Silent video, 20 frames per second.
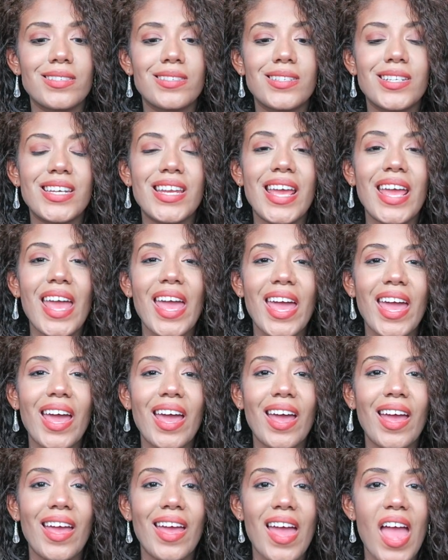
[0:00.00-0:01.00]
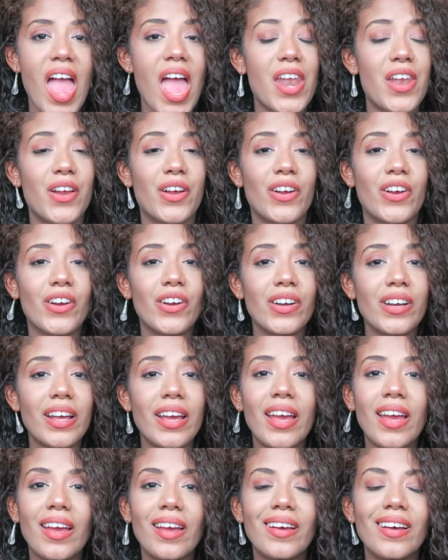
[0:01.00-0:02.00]
stinging and
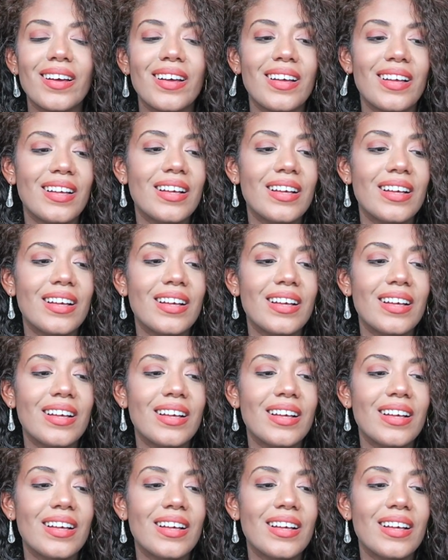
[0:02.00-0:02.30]
hurting